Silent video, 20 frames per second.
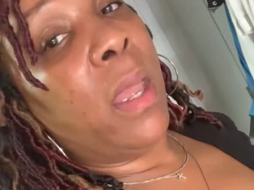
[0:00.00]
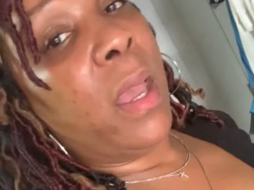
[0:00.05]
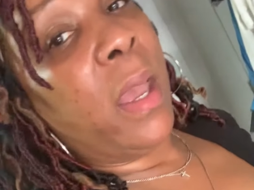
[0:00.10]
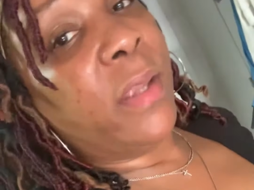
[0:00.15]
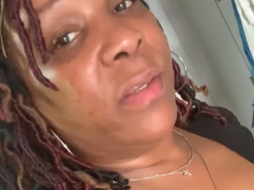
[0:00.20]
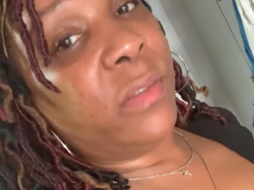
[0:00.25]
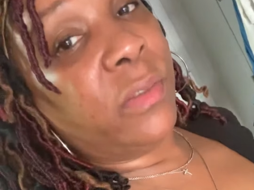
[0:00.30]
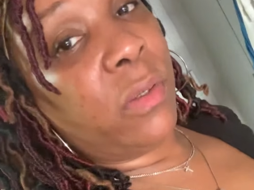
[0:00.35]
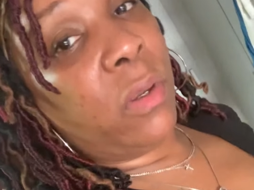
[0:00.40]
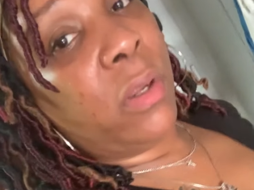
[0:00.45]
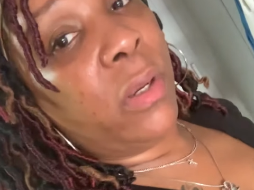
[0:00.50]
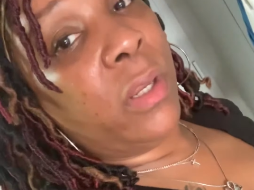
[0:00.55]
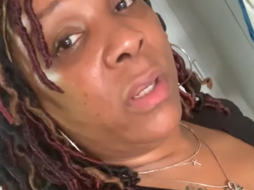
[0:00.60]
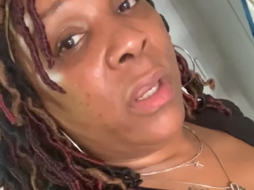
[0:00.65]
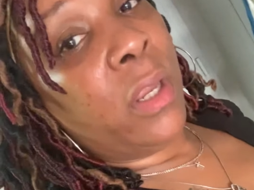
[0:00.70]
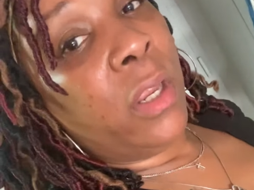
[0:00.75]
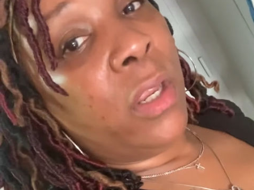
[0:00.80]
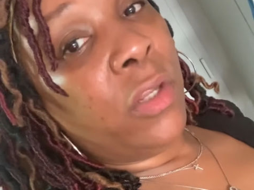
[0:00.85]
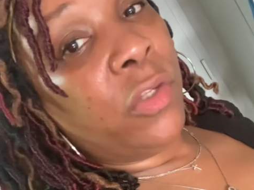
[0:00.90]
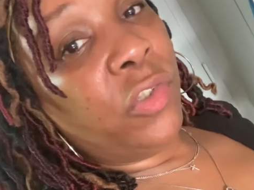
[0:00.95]
I started
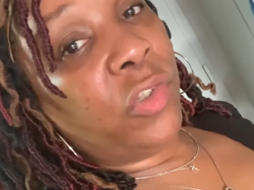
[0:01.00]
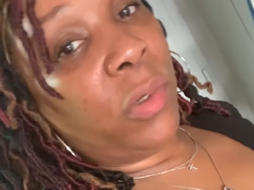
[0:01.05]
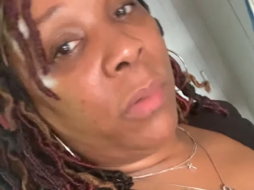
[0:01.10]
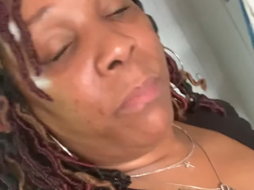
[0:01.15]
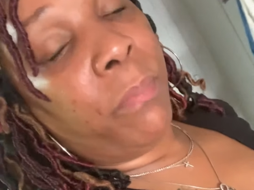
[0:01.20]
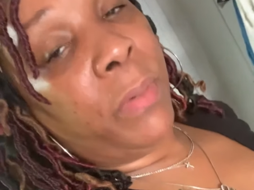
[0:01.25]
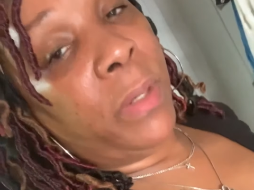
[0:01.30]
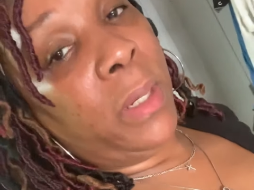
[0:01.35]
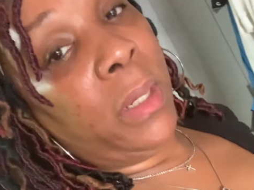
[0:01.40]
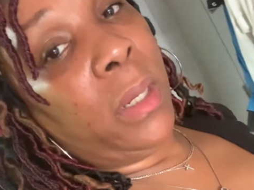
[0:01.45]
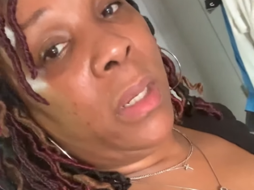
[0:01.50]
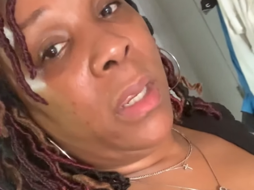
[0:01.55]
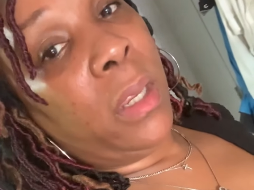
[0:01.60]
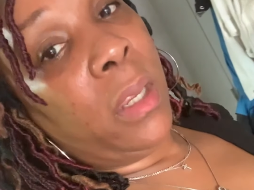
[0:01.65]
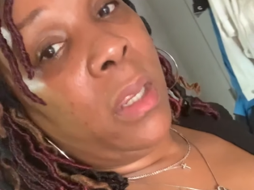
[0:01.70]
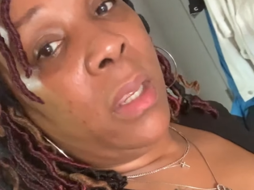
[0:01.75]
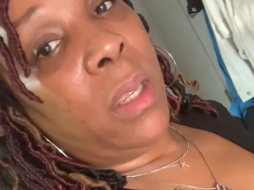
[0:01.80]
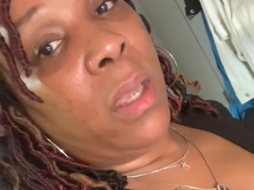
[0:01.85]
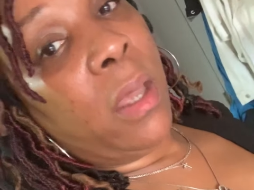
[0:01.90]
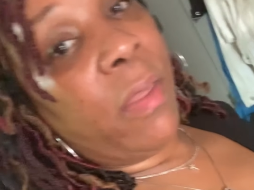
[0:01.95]
jumping
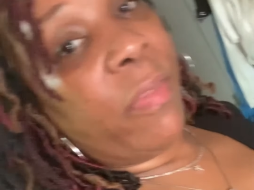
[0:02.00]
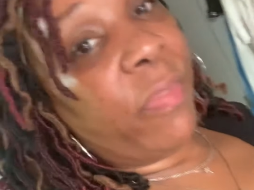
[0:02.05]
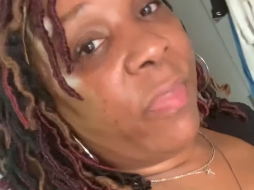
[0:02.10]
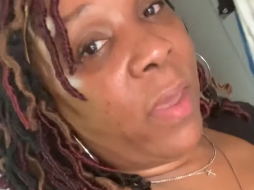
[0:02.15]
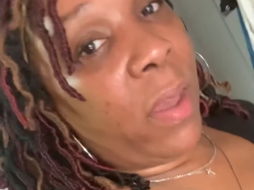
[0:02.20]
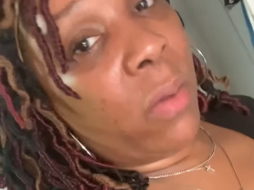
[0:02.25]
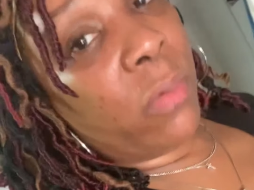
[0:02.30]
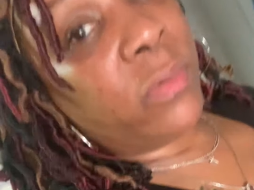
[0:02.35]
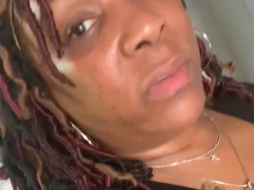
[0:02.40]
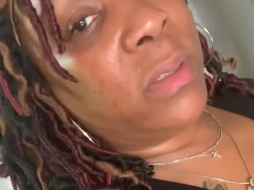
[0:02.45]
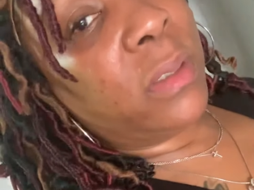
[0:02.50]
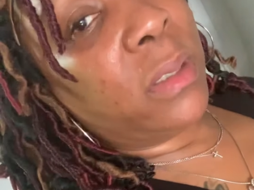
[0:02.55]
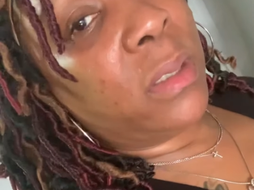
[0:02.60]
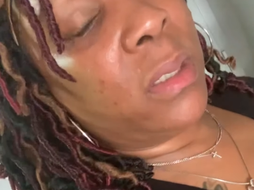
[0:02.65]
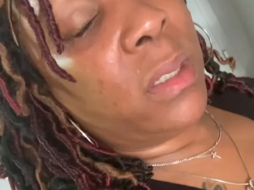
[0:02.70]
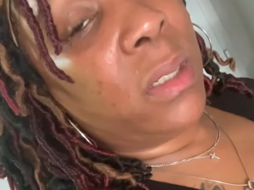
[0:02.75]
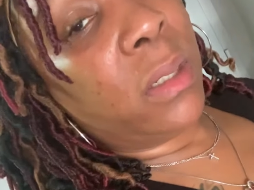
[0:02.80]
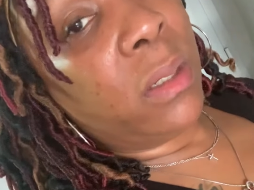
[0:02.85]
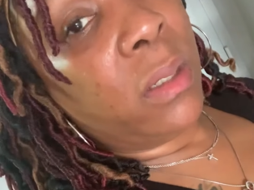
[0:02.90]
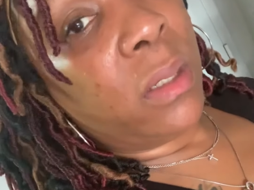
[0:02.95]
1,000
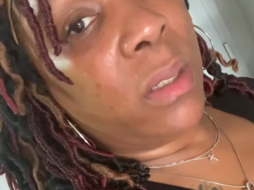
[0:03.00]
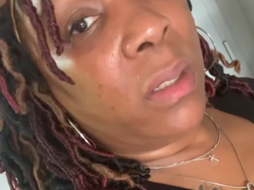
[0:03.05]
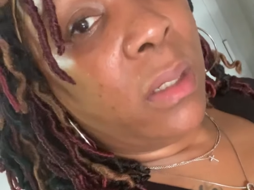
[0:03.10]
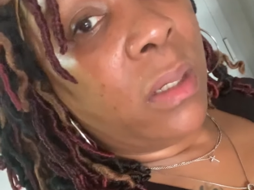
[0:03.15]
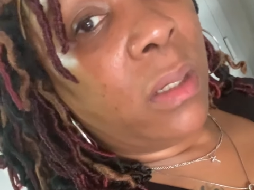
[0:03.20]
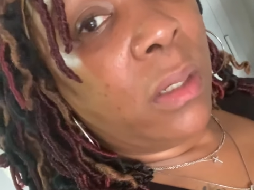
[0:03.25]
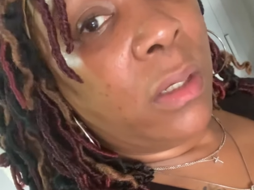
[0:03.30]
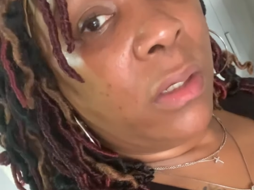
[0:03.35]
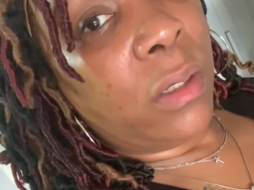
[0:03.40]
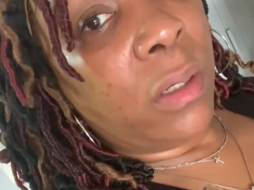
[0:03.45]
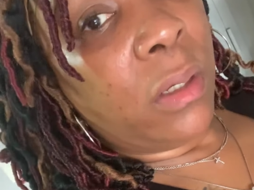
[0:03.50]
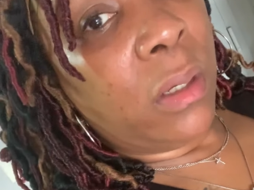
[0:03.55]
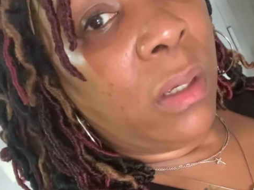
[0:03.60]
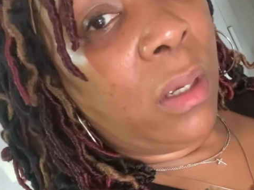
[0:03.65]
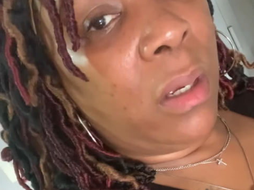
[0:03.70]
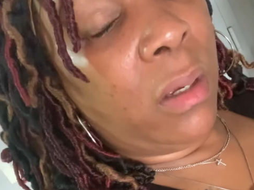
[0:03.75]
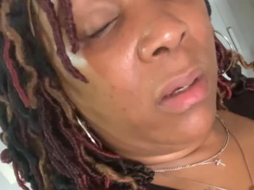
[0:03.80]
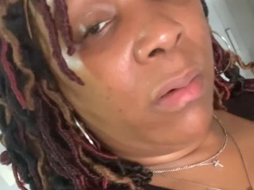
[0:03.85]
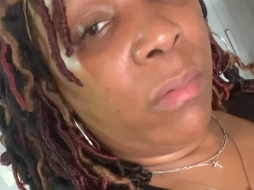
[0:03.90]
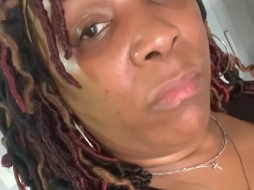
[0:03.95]

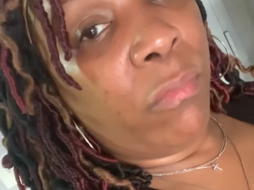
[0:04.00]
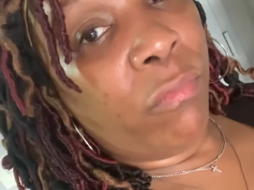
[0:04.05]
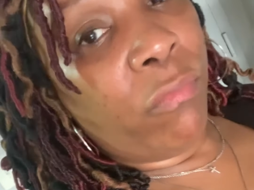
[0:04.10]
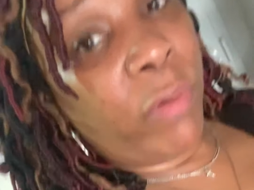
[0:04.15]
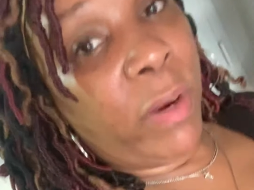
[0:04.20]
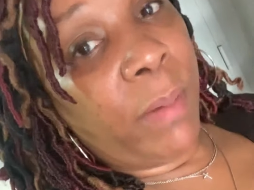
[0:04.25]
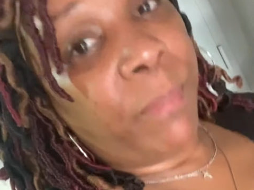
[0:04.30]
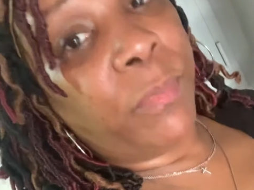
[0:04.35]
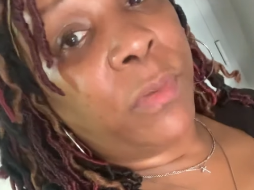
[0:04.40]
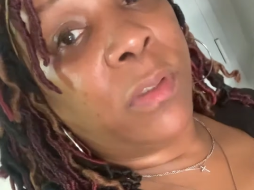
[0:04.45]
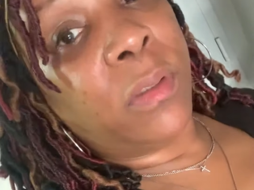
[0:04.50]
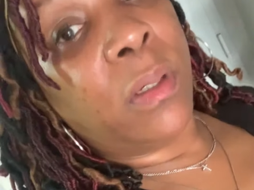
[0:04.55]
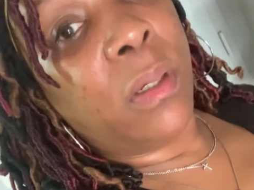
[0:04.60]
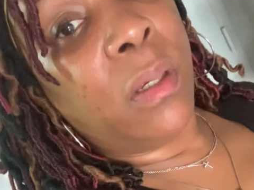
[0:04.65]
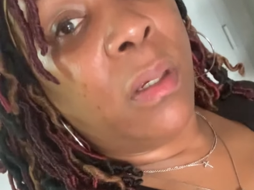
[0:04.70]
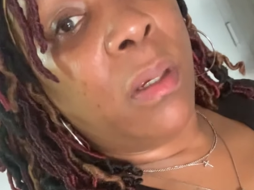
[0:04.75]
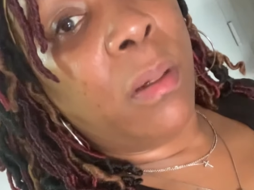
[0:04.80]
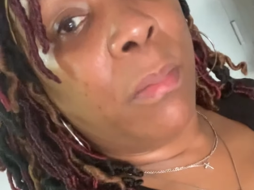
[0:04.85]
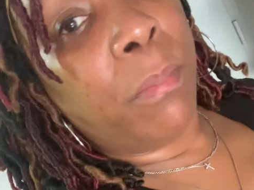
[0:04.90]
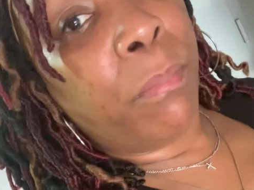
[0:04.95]
reps
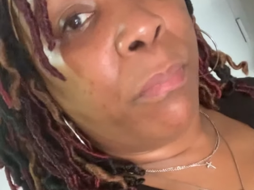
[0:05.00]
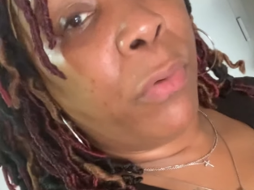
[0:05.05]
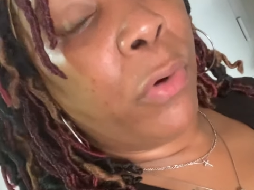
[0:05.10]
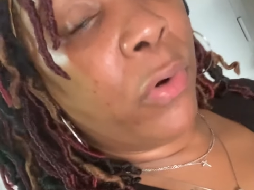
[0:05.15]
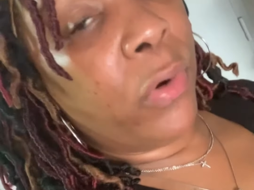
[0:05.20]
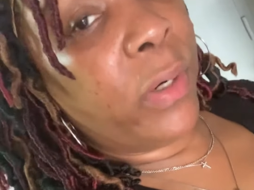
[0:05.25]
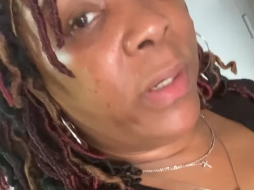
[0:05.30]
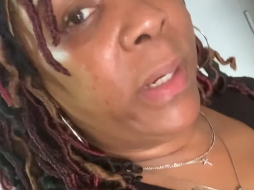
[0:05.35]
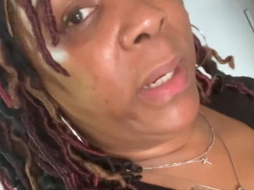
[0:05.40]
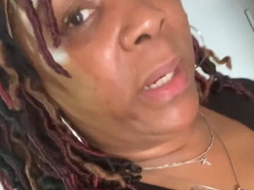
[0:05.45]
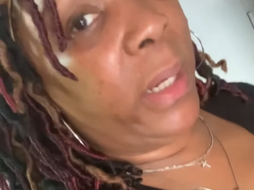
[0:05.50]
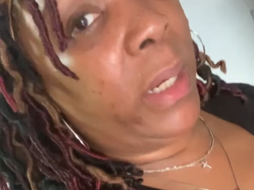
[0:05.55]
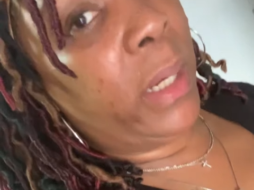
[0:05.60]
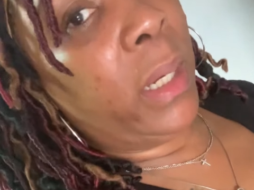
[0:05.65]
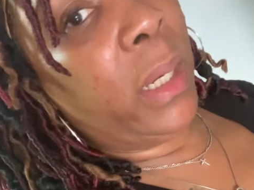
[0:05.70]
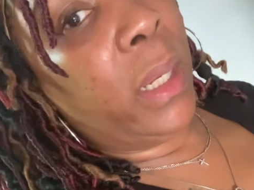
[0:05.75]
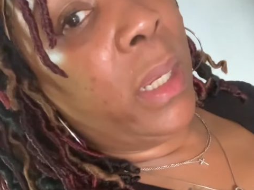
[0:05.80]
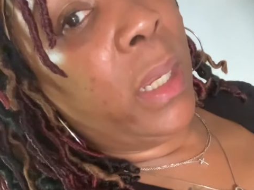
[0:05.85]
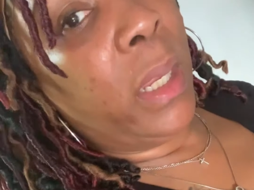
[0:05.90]
per day.